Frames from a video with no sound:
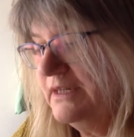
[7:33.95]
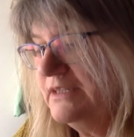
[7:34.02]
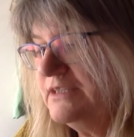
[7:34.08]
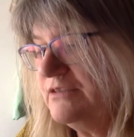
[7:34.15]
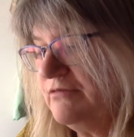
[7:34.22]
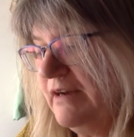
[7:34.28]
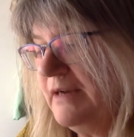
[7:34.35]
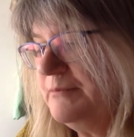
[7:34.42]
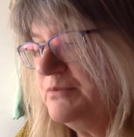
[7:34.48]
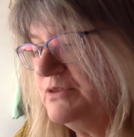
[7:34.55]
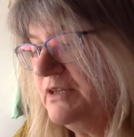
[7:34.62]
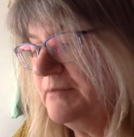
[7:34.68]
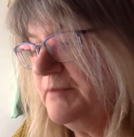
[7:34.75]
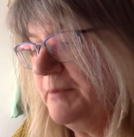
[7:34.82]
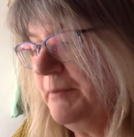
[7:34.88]
scrambled
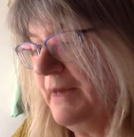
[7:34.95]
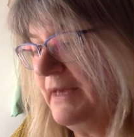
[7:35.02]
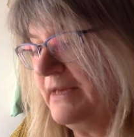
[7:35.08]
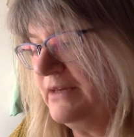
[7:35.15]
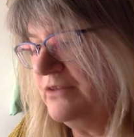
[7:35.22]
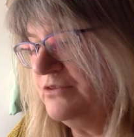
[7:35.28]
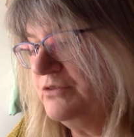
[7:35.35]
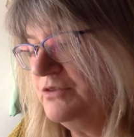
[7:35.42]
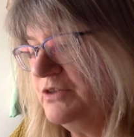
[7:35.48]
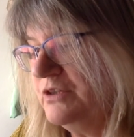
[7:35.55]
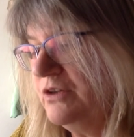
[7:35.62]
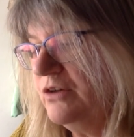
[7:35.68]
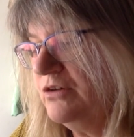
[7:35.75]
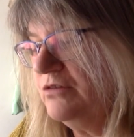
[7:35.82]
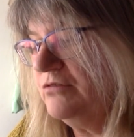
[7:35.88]
up the bank through the
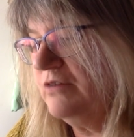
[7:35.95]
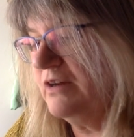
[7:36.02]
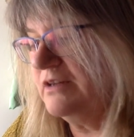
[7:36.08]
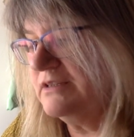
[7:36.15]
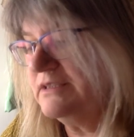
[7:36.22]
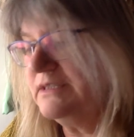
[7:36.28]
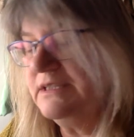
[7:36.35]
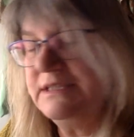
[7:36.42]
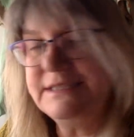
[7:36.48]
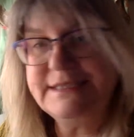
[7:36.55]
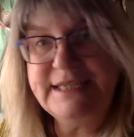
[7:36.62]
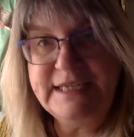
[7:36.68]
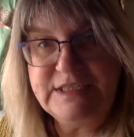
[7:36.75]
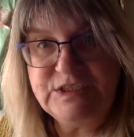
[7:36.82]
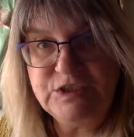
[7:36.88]
long grass to the
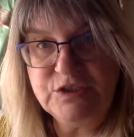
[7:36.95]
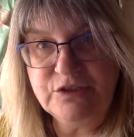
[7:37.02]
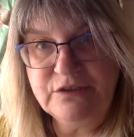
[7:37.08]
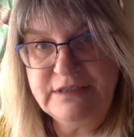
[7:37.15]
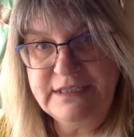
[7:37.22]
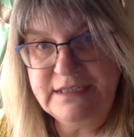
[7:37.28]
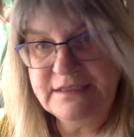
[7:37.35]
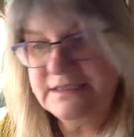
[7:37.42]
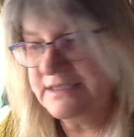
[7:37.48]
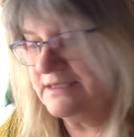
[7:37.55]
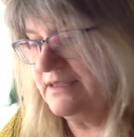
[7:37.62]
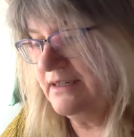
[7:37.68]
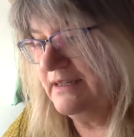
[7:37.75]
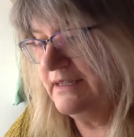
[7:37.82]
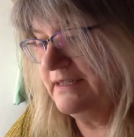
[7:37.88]
station on the other
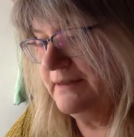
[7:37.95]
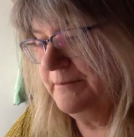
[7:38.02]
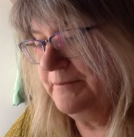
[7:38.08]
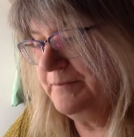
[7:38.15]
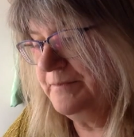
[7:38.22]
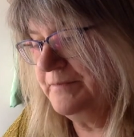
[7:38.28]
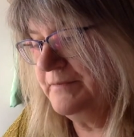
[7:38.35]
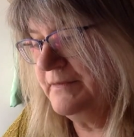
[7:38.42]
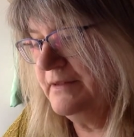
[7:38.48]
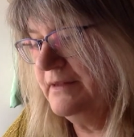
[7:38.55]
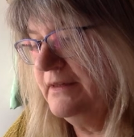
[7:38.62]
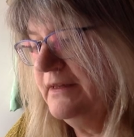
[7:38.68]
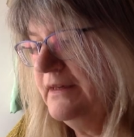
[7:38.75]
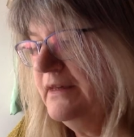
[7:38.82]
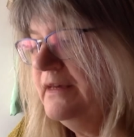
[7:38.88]
side.
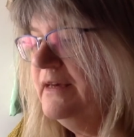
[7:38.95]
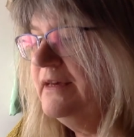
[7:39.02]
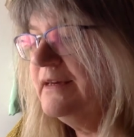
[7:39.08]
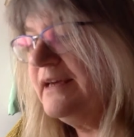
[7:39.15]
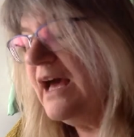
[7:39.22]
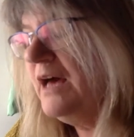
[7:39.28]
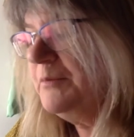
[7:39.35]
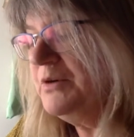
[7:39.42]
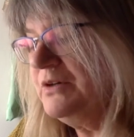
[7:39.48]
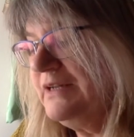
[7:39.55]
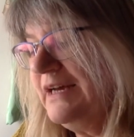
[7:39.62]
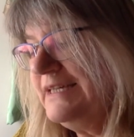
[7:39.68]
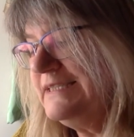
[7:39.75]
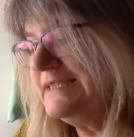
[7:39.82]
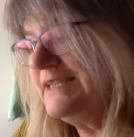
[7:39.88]
"Come on,
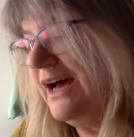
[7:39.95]
Ida,